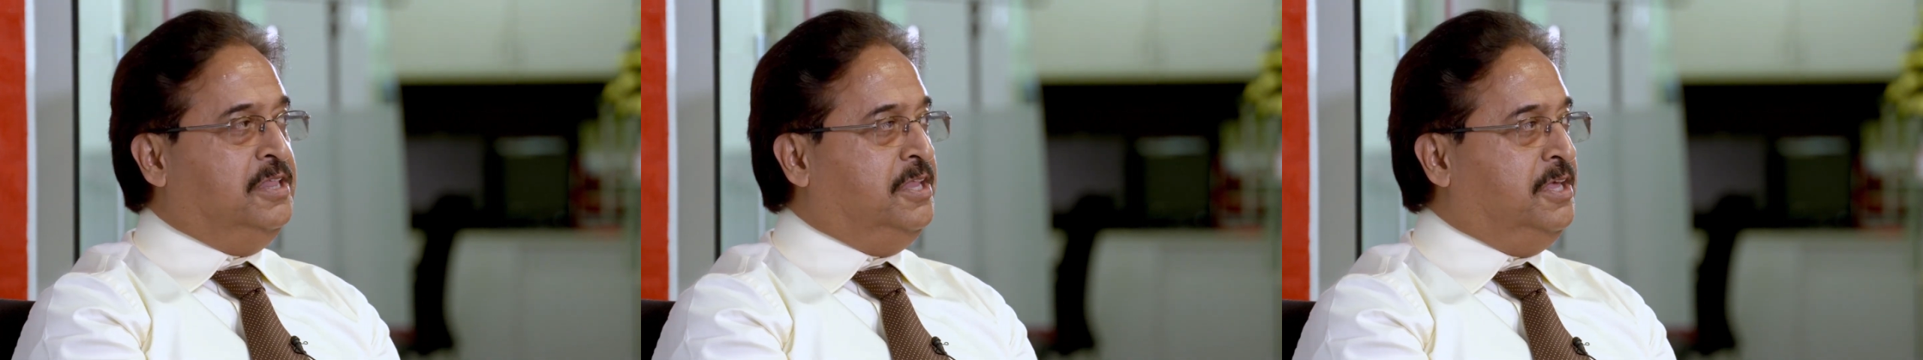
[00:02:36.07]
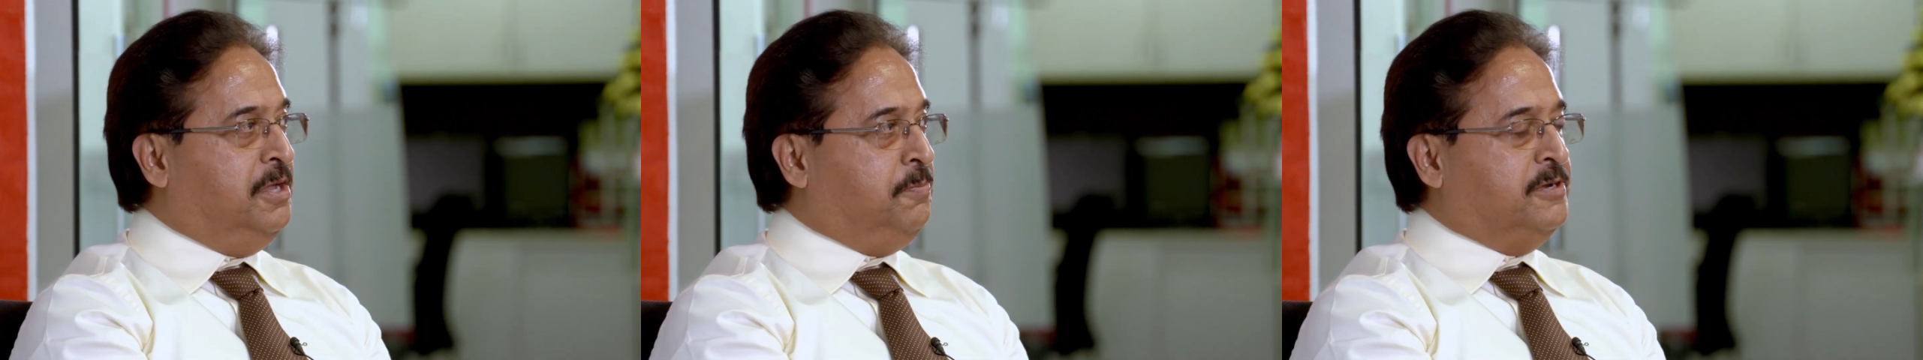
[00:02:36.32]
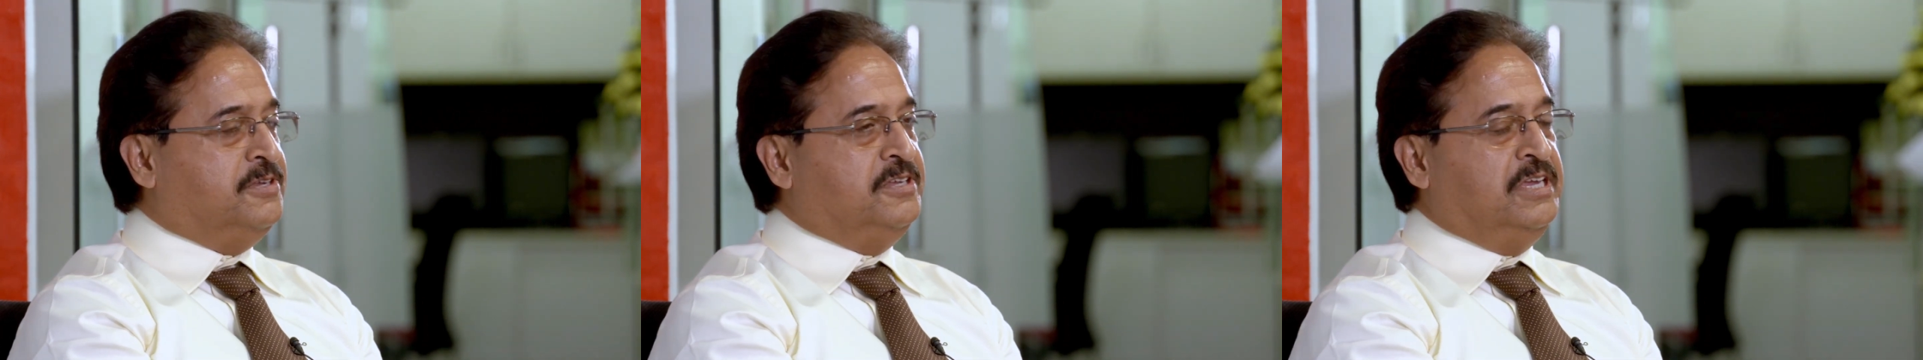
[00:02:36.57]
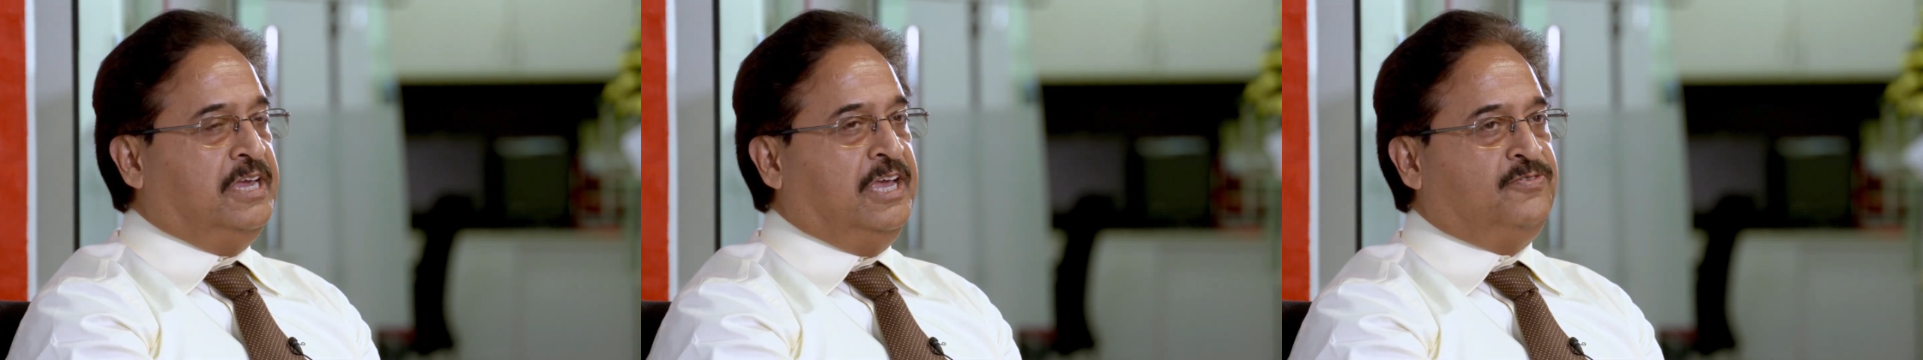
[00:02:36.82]
they are
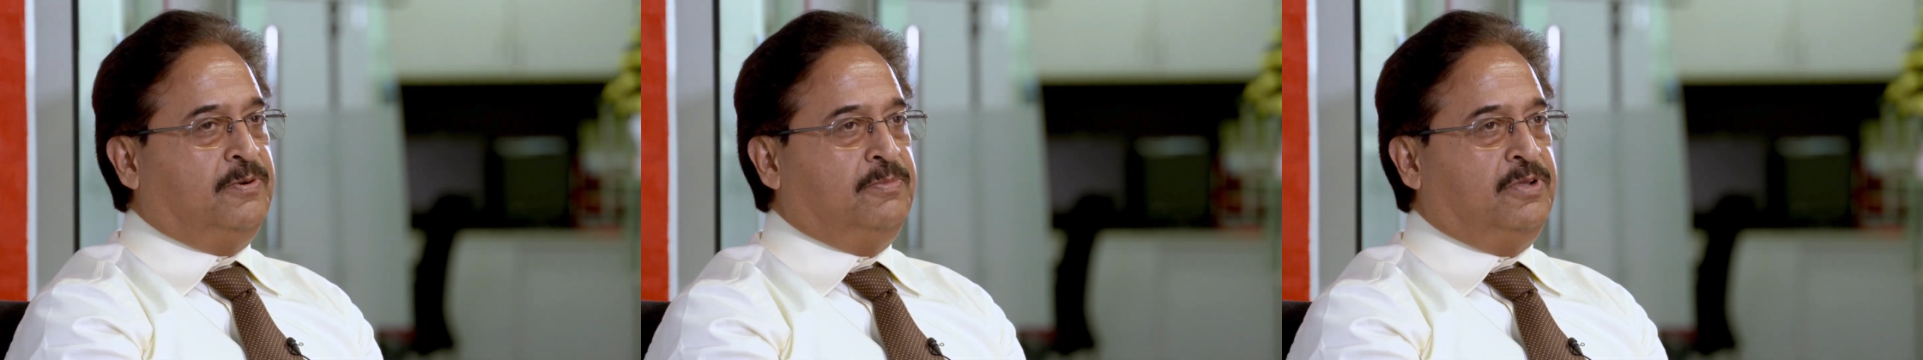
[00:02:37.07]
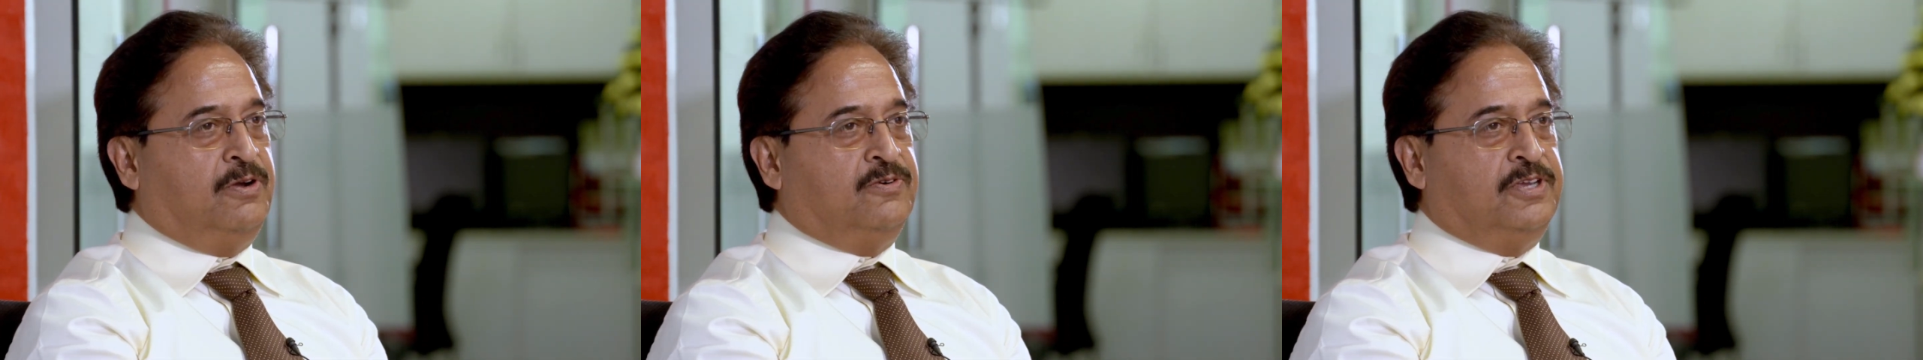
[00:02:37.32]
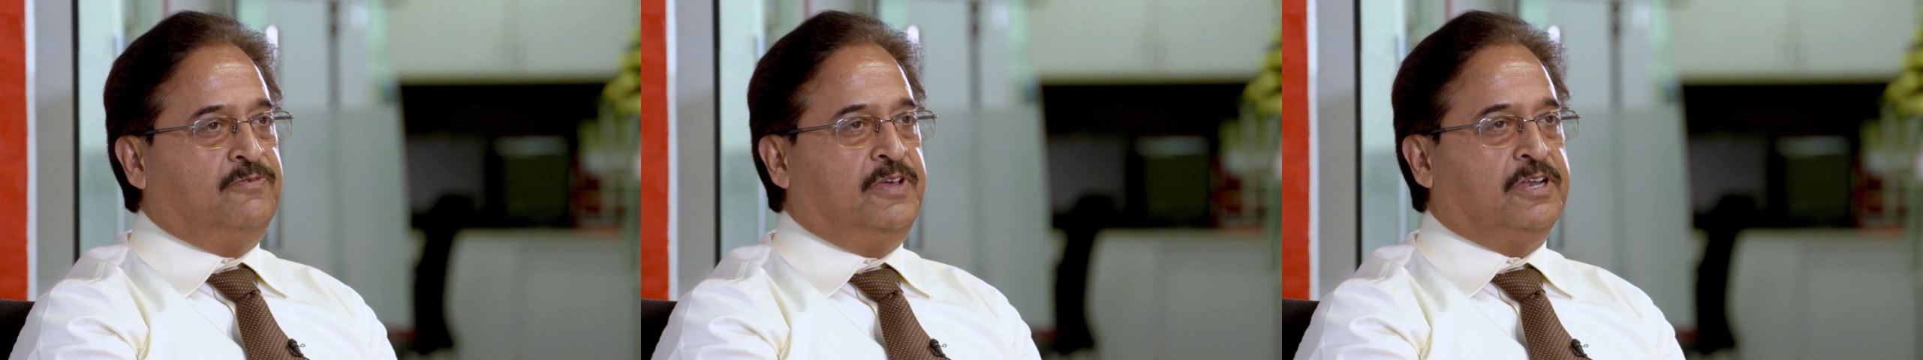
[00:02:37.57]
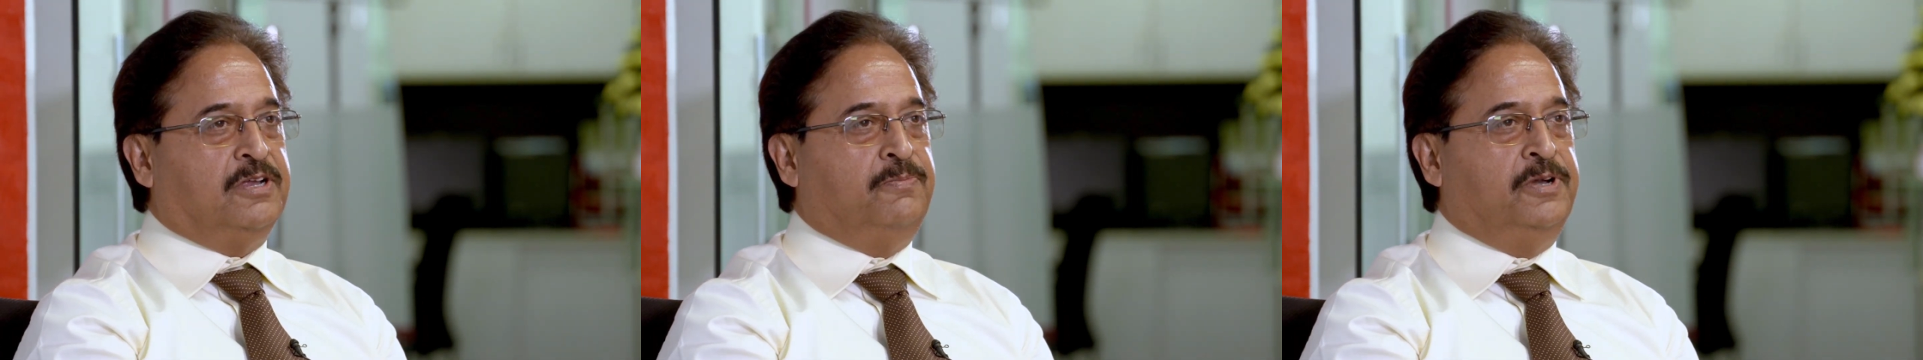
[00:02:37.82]
purchasing gas from the outside. We
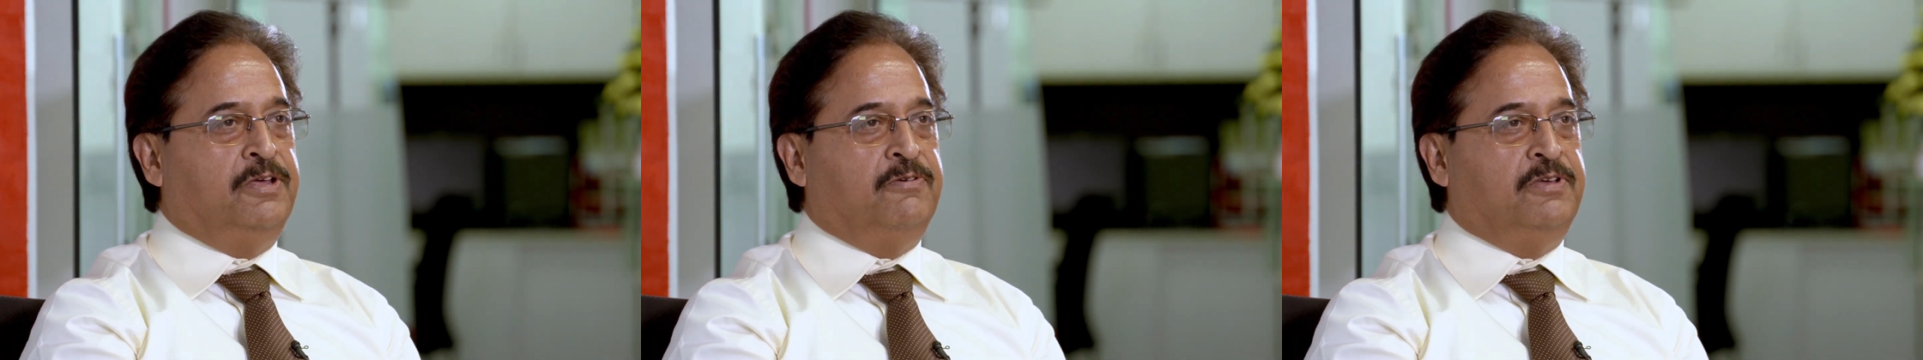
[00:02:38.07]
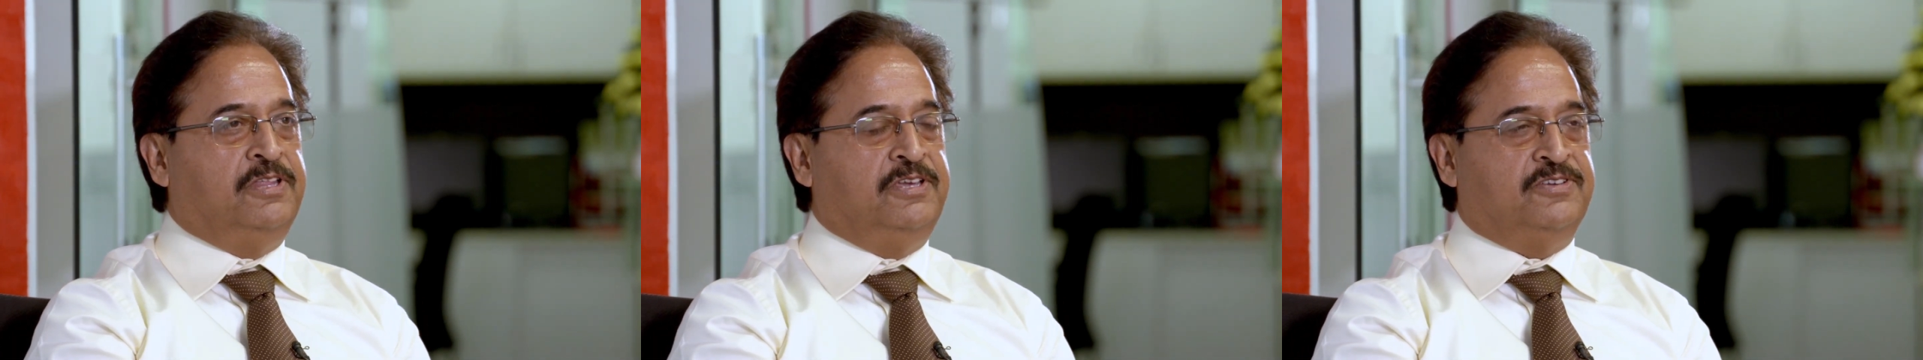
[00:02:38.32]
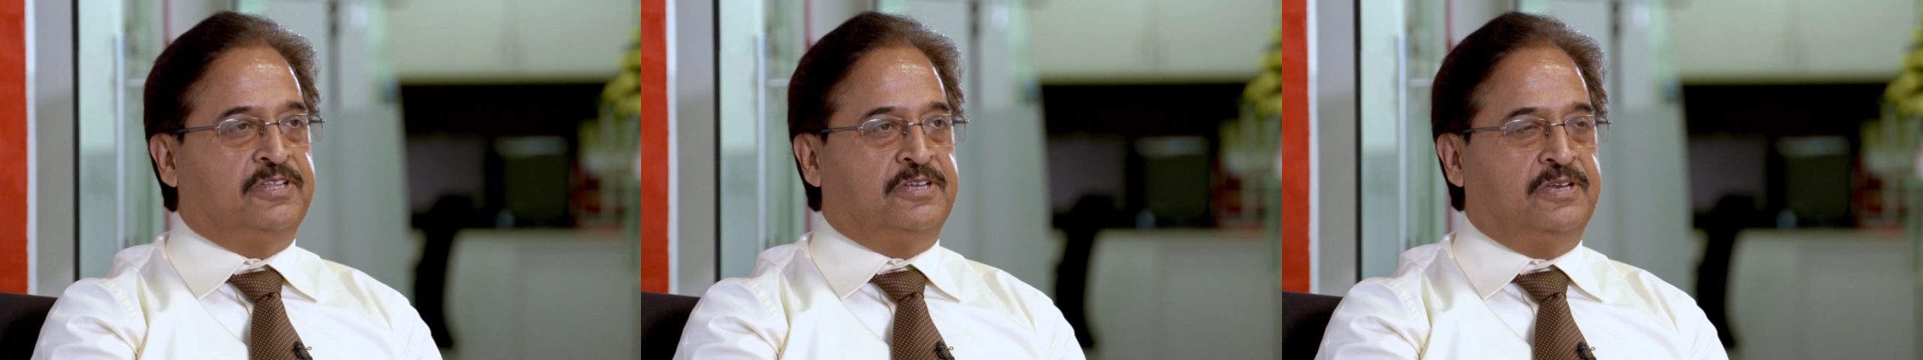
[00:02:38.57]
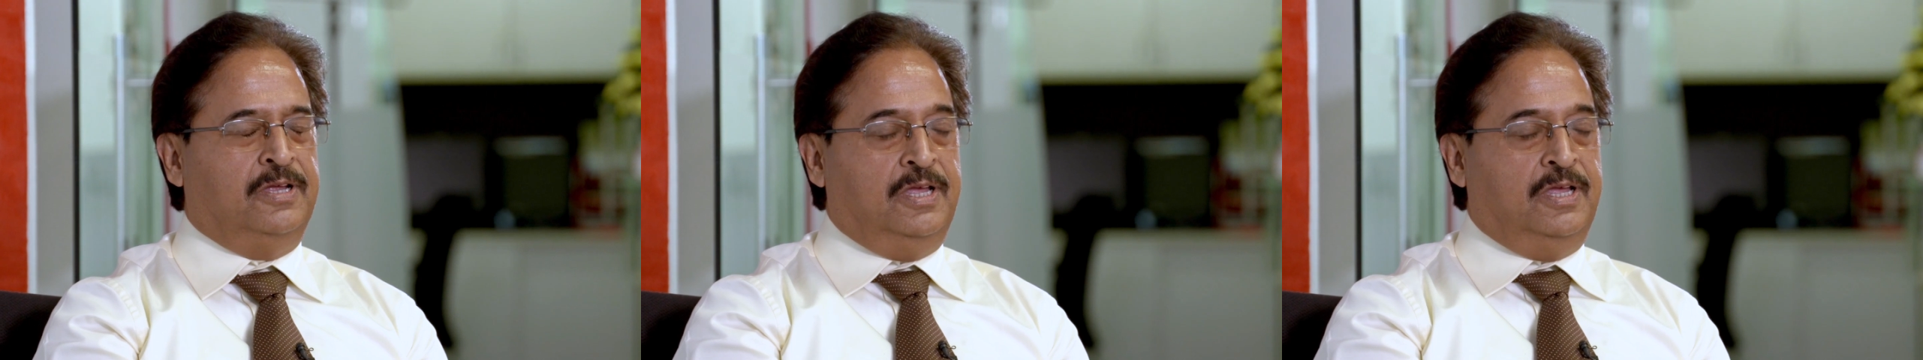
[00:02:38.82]
are competing with each other.